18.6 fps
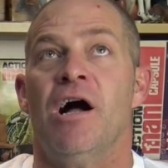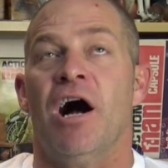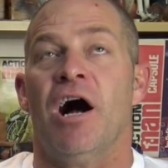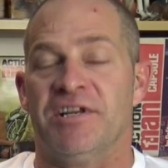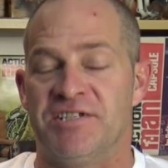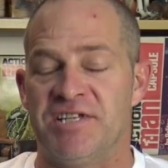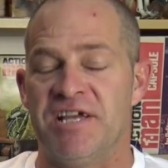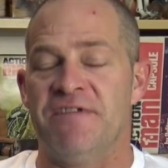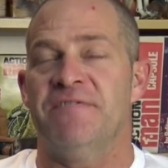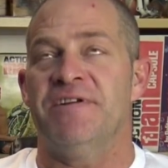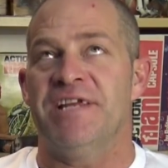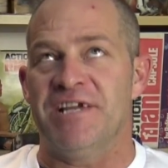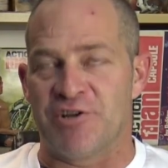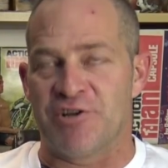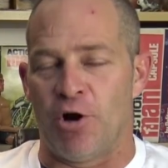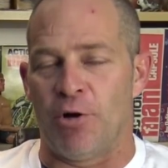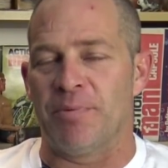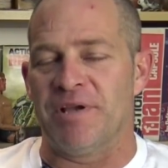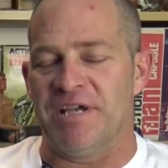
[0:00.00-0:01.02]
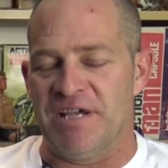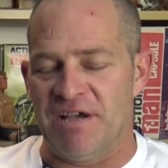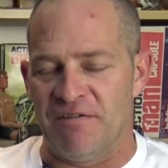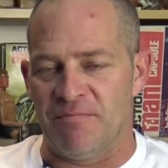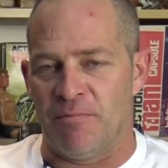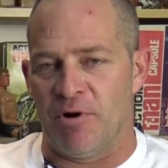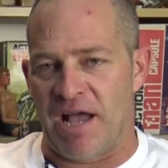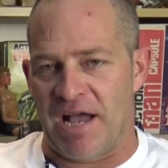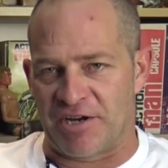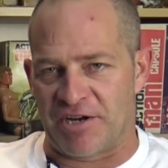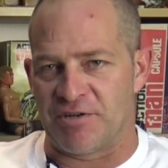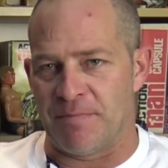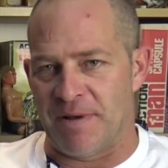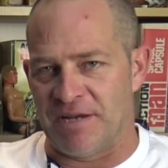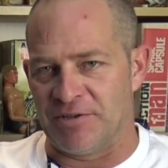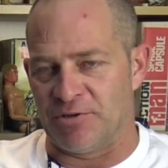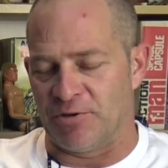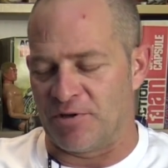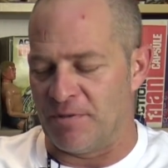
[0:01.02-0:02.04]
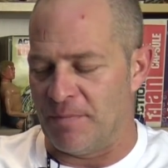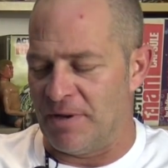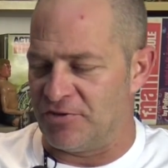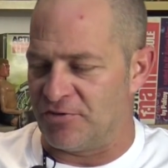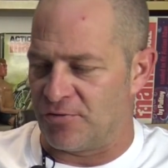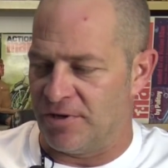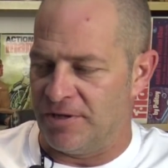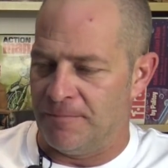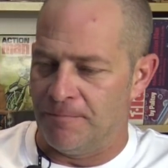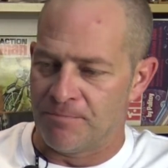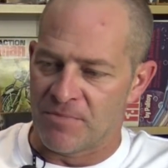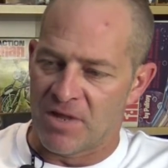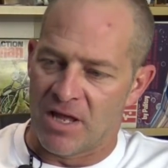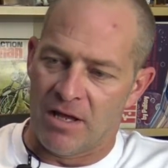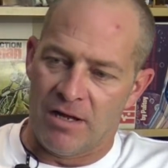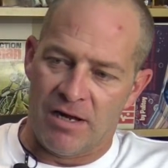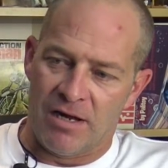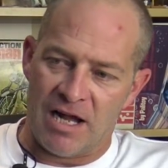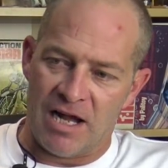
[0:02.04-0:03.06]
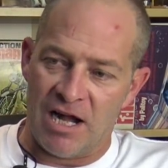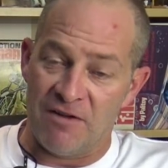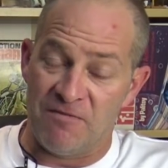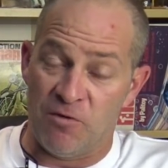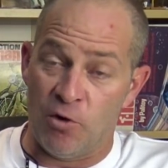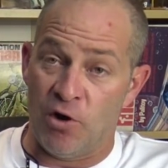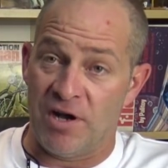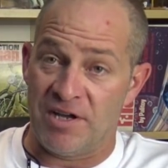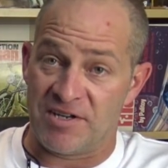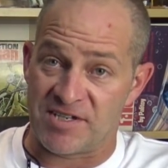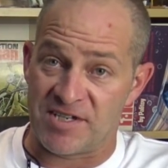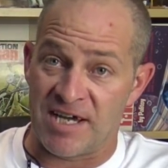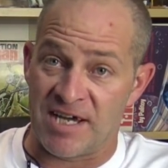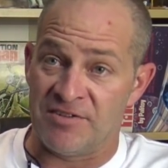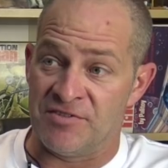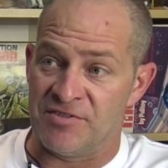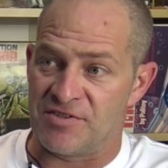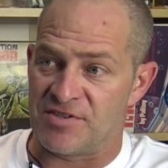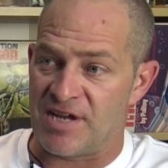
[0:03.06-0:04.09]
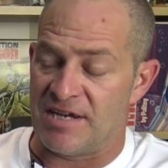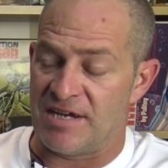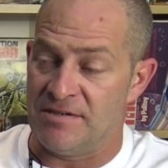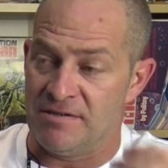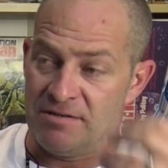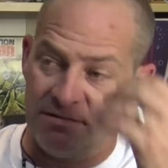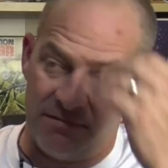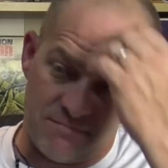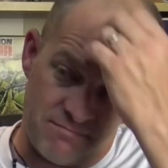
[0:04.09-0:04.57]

a DVD copy of my Action Man documentary for her sons. And